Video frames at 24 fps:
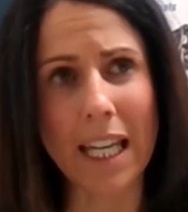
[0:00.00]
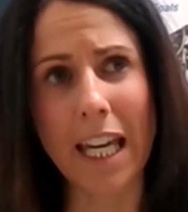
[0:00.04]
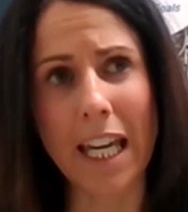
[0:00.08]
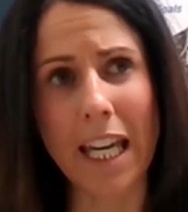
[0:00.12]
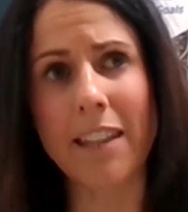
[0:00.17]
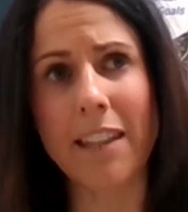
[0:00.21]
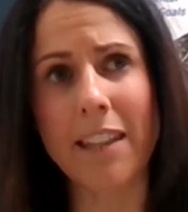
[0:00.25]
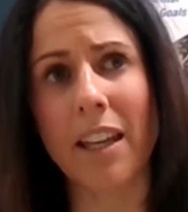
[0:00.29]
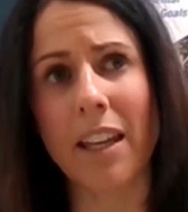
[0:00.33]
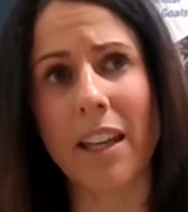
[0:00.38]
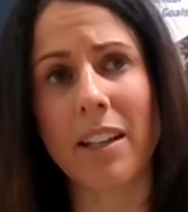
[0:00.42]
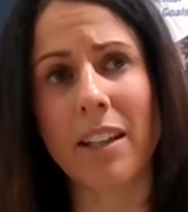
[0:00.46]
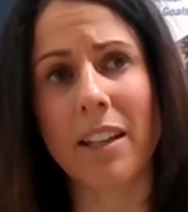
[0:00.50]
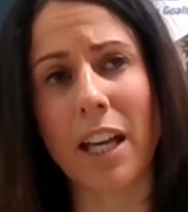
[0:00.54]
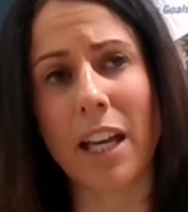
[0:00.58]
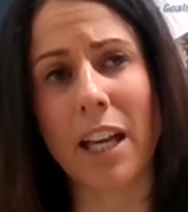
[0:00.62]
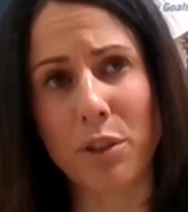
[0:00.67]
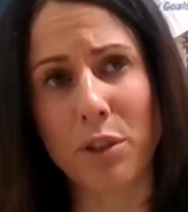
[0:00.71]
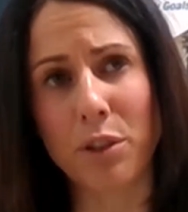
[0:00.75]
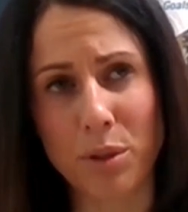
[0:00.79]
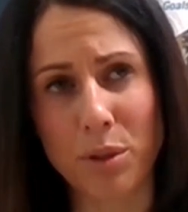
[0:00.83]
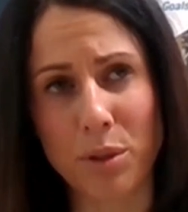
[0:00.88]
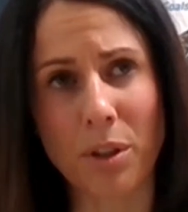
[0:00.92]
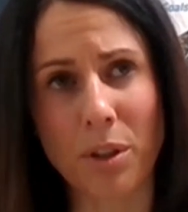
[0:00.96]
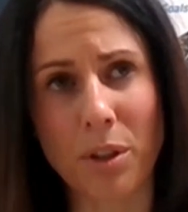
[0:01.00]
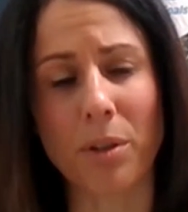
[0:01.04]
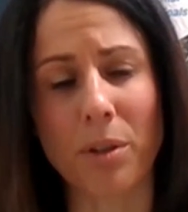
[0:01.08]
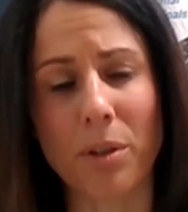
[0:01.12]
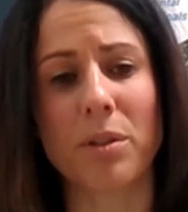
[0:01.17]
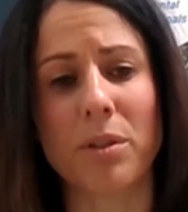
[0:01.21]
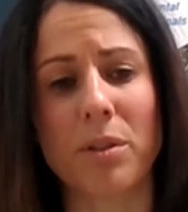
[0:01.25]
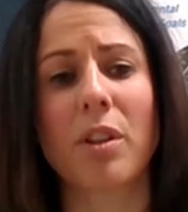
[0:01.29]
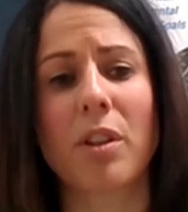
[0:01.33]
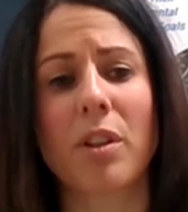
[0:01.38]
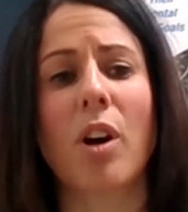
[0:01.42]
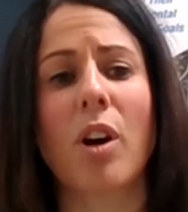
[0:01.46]
And then as you
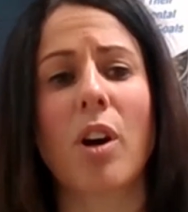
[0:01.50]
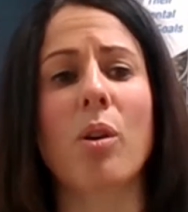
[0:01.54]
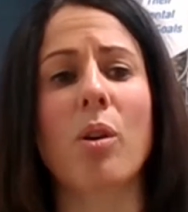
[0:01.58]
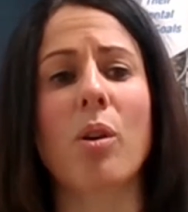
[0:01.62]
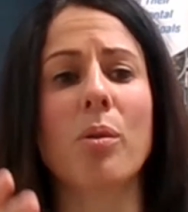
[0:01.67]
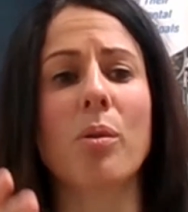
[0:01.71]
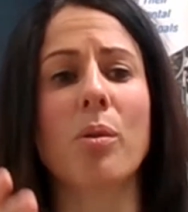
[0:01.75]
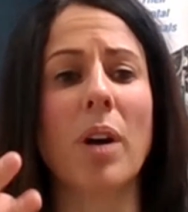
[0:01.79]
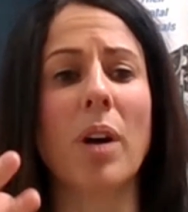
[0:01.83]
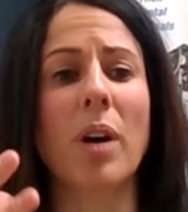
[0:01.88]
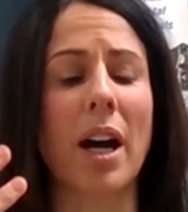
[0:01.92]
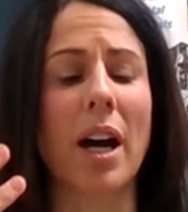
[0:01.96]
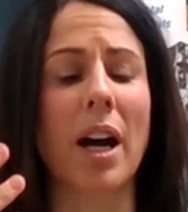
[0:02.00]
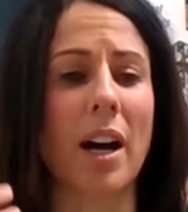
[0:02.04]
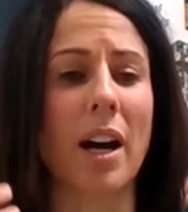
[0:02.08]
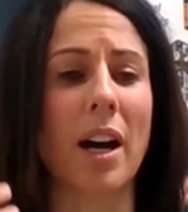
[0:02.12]
start to go,